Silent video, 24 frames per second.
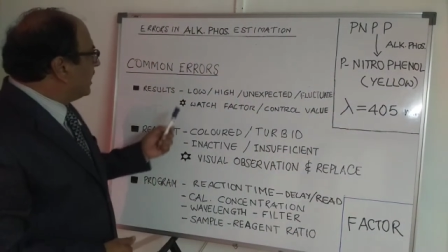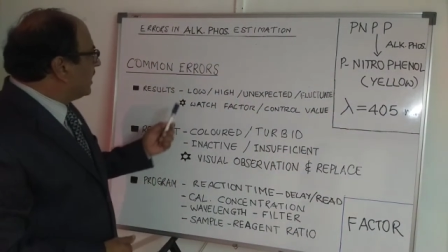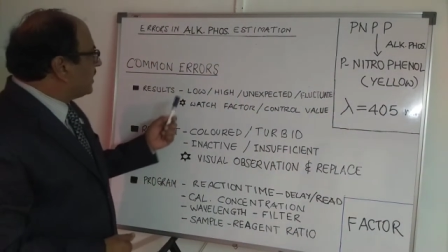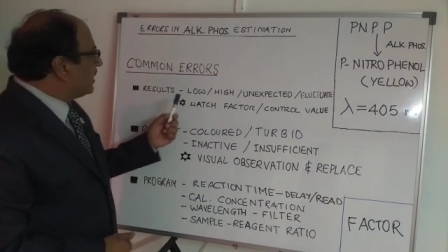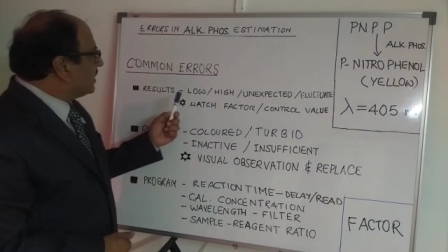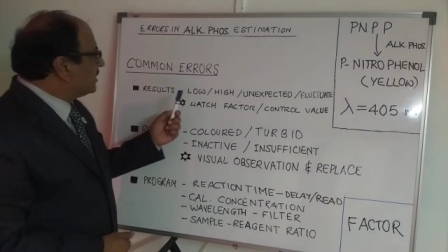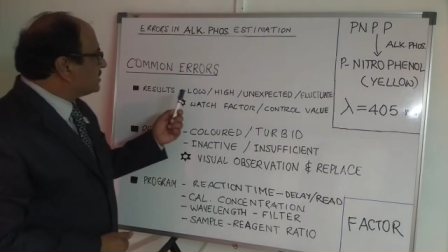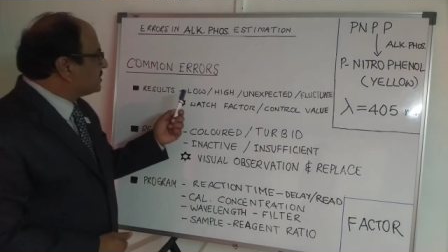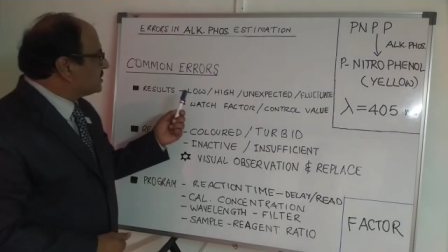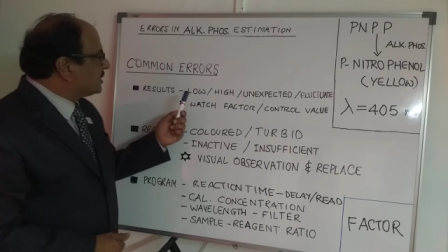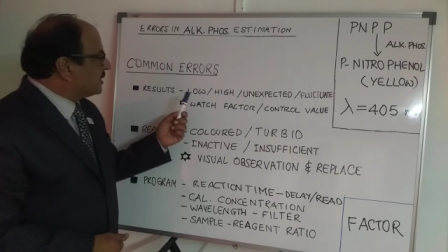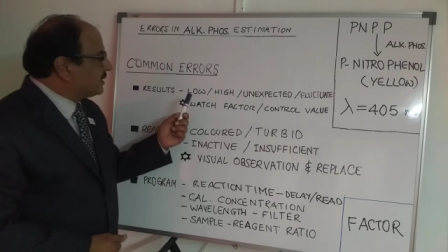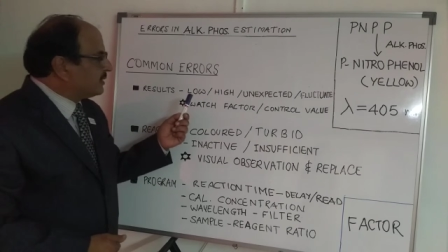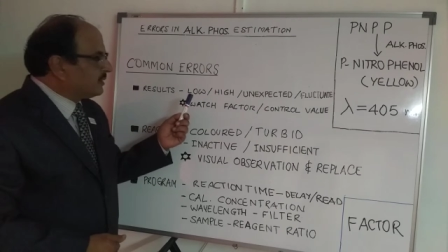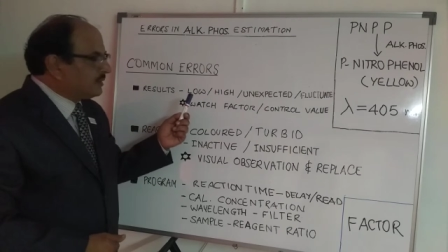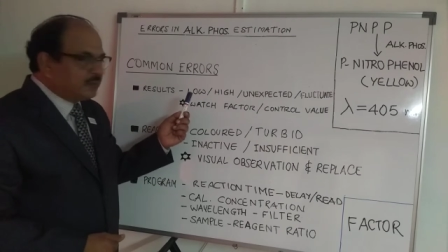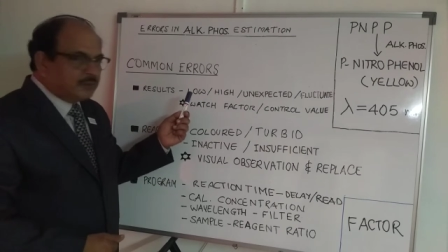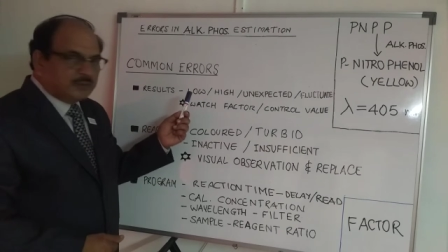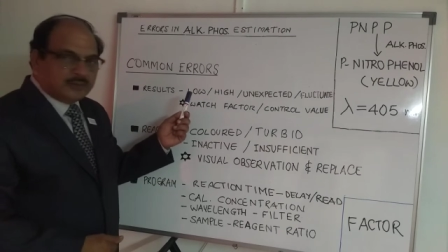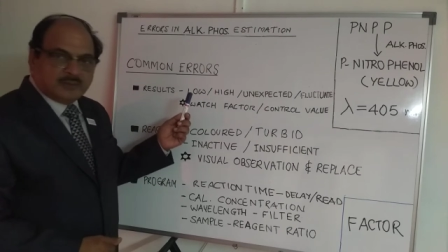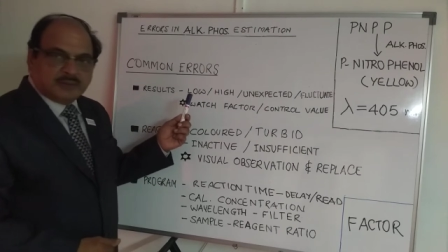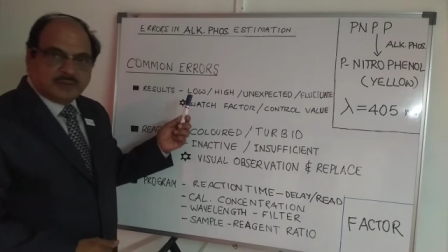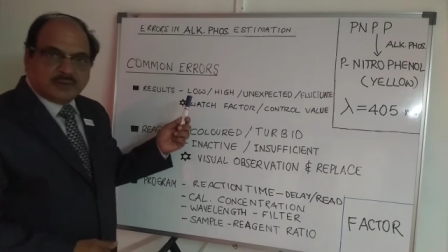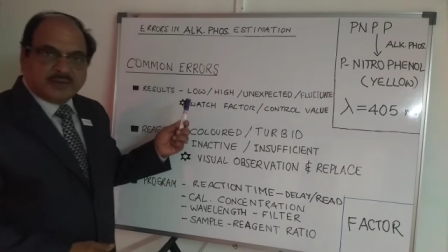errors in
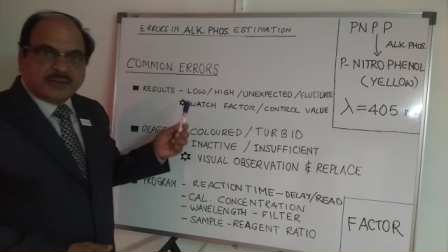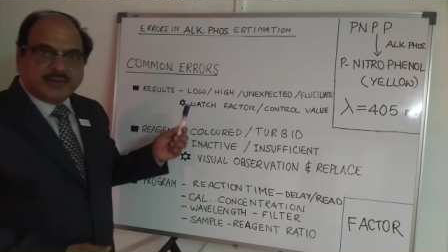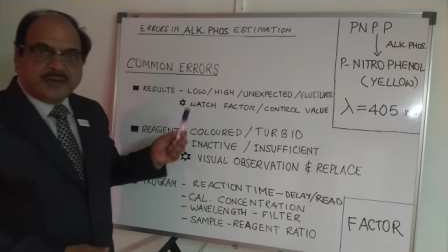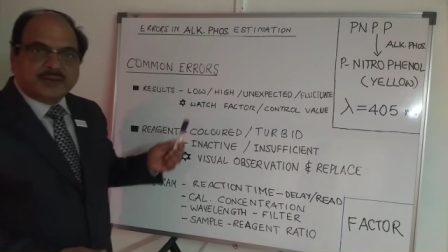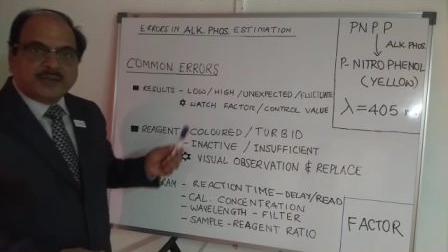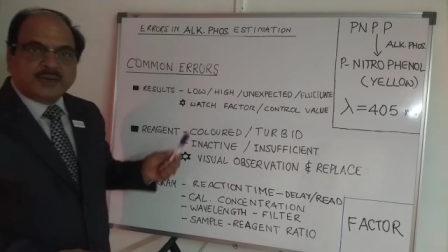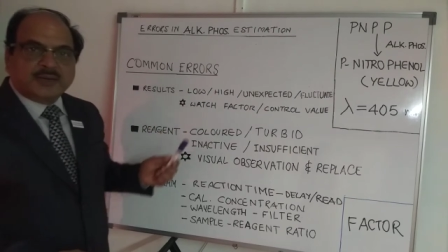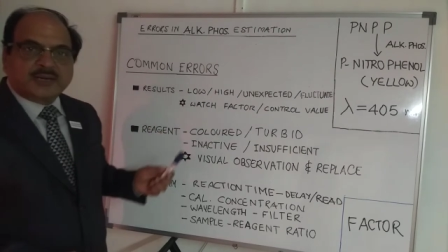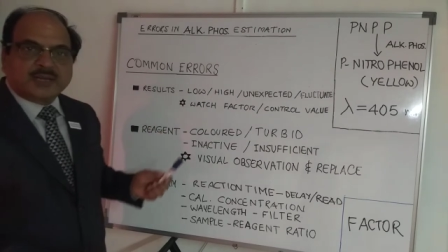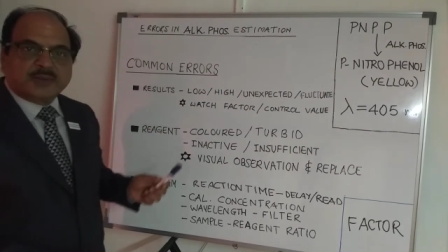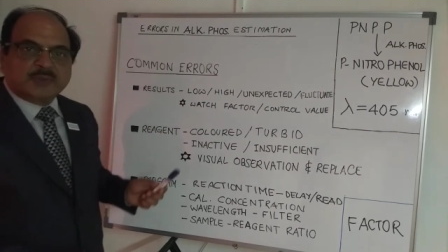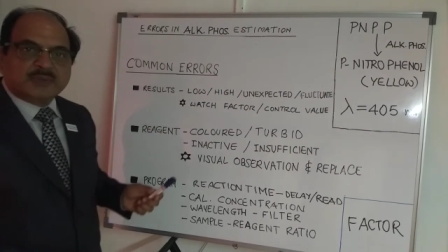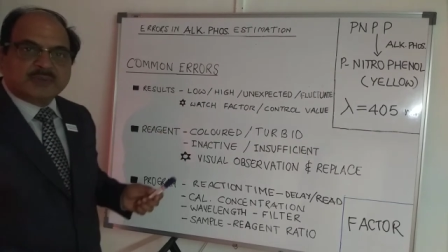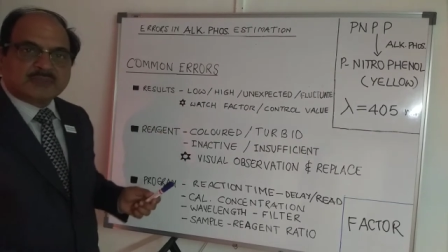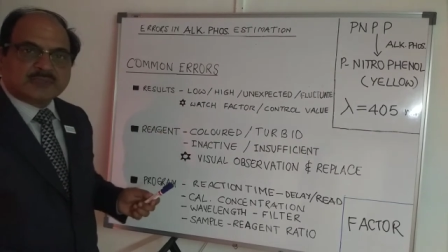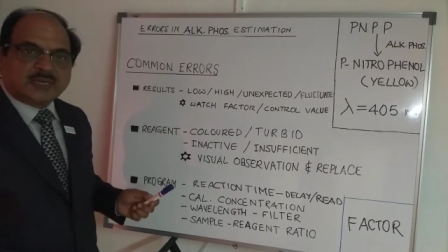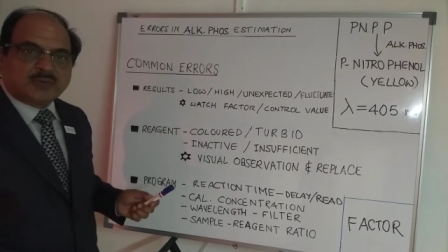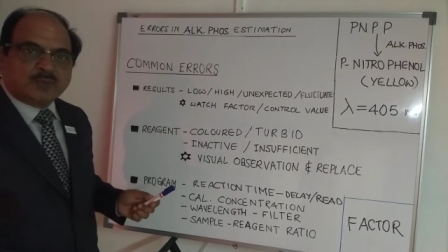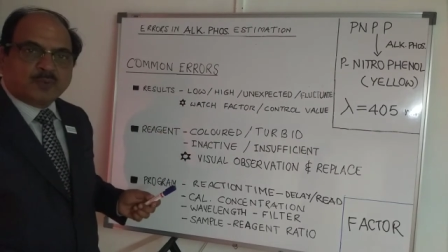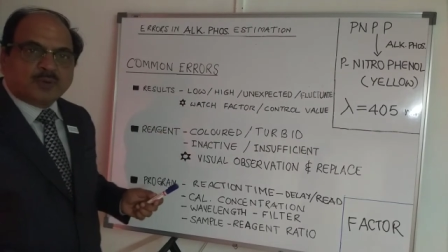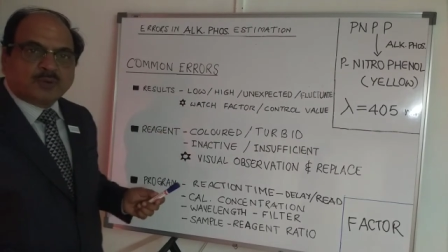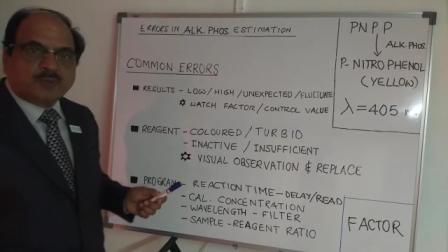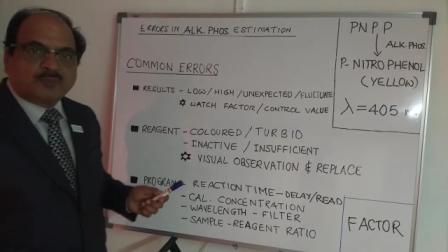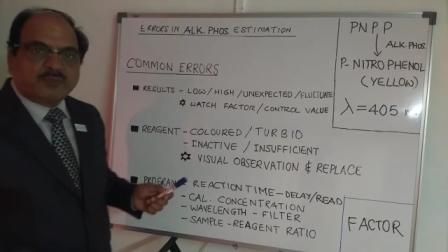clinical
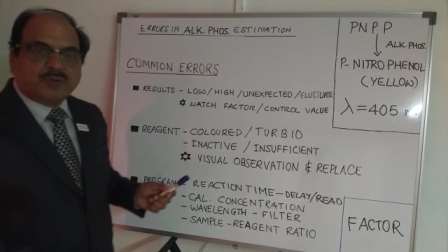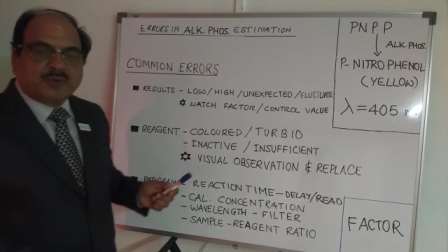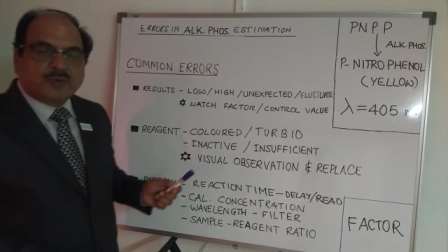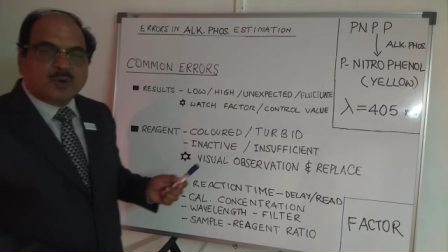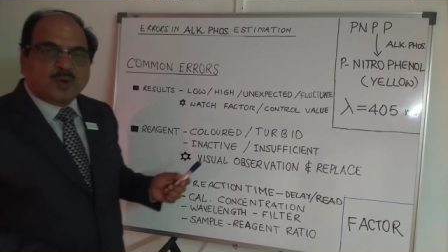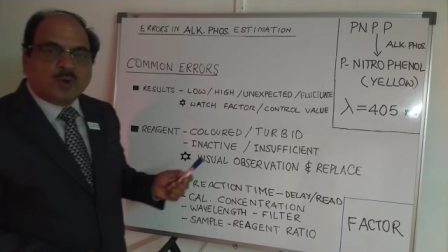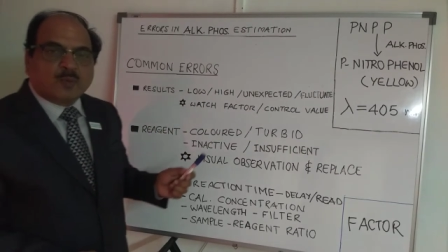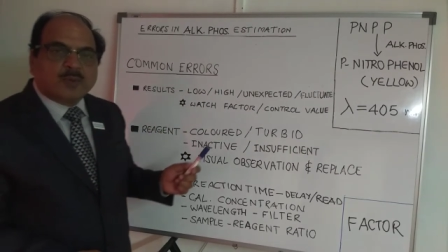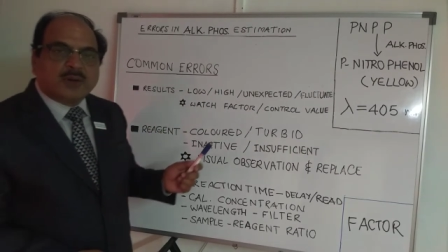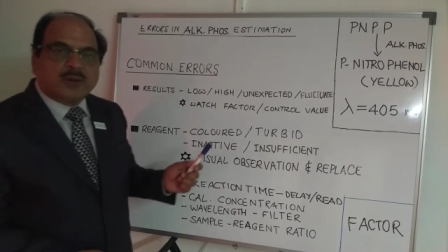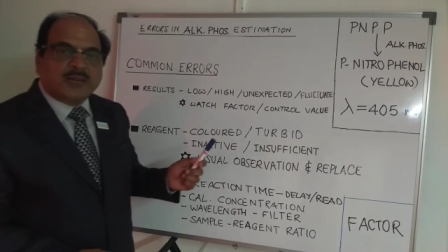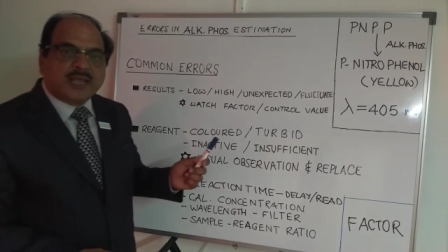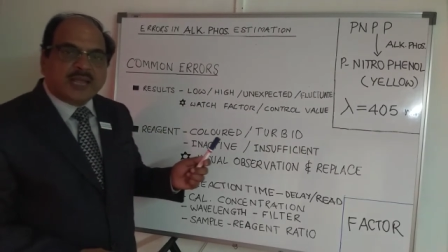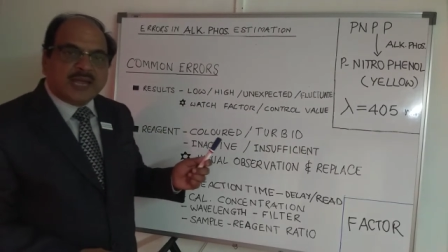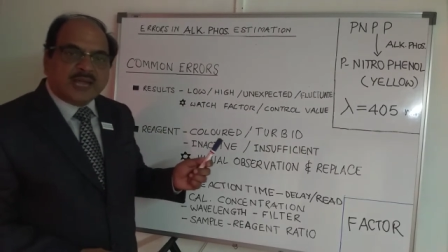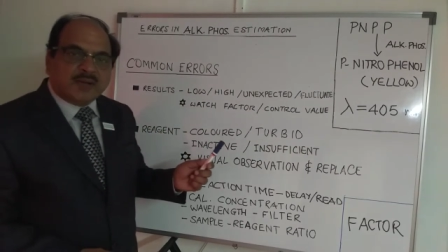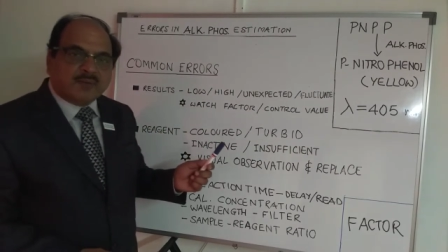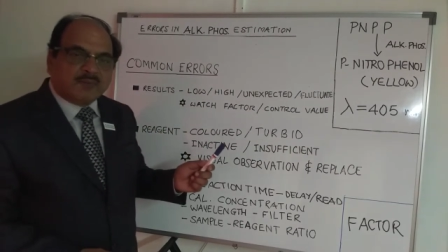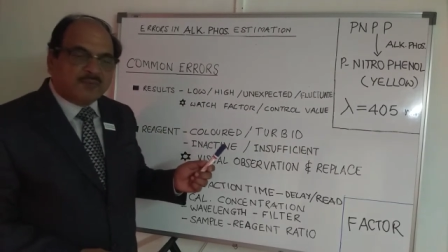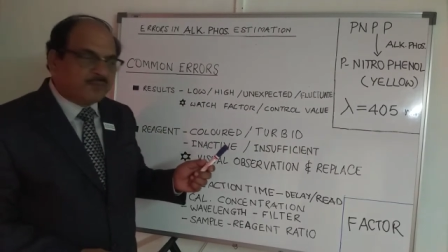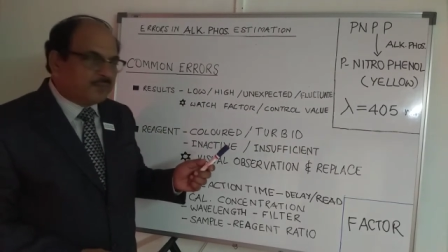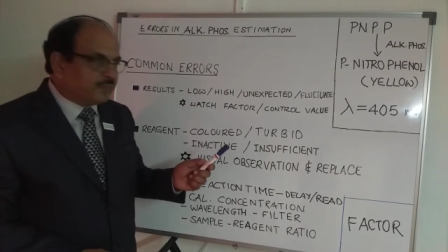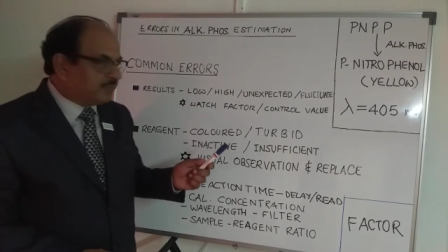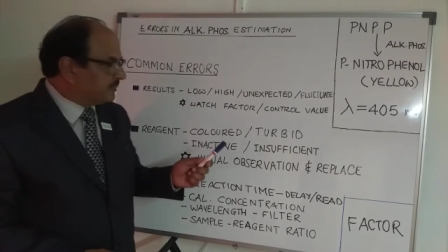chemistry, what we normally
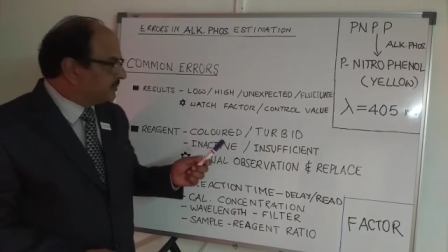have.